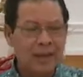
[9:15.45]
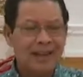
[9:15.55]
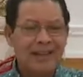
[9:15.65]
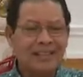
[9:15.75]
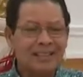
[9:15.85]

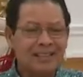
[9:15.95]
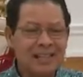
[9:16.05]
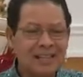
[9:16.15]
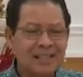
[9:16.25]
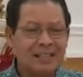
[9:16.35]
it
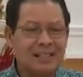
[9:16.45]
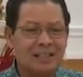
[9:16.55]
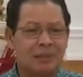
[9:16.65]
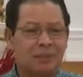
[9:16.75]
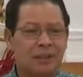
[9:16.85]
says
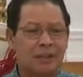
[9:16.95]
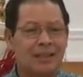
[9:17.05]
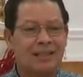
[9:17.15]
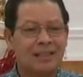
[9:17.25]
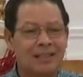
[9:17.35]
something
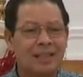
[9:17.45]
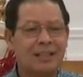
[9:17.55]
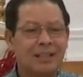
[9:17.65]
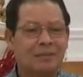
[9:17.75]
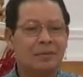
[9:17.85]
in the
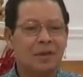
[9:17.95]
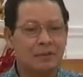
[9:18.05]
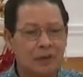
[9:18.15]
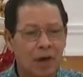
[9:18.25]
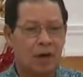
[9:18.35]
kingdom of
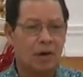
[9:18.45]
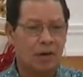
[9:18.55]
God.